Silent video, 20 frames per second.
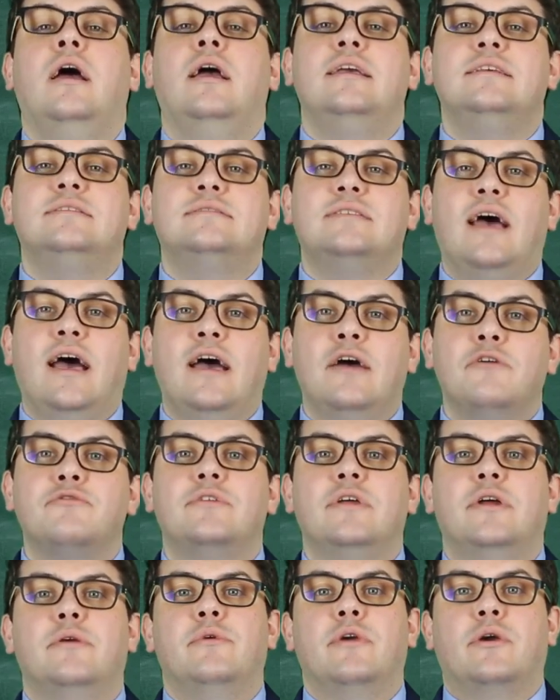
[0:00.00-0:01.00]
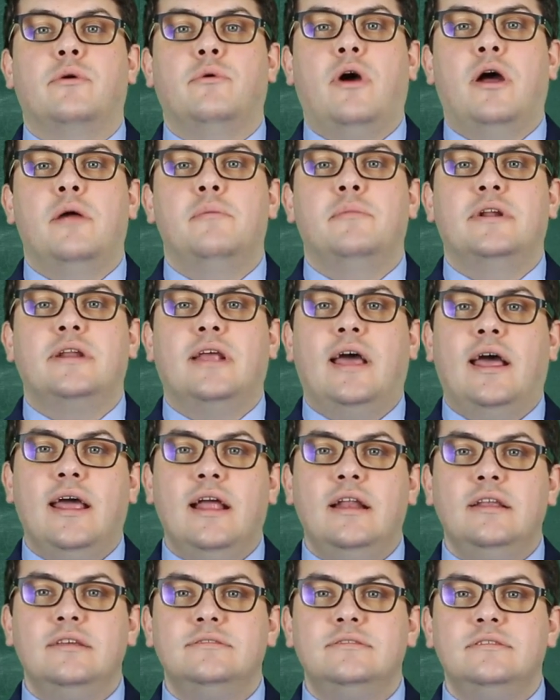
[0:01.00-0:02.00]
is after requirement
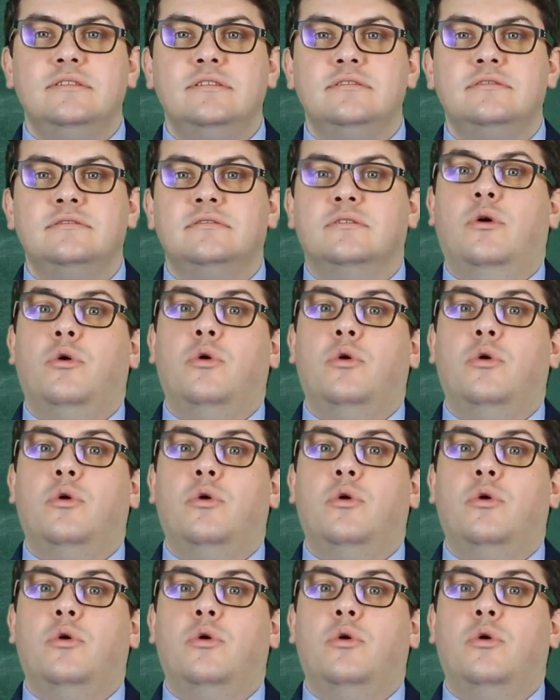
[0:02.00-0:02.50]
analysis,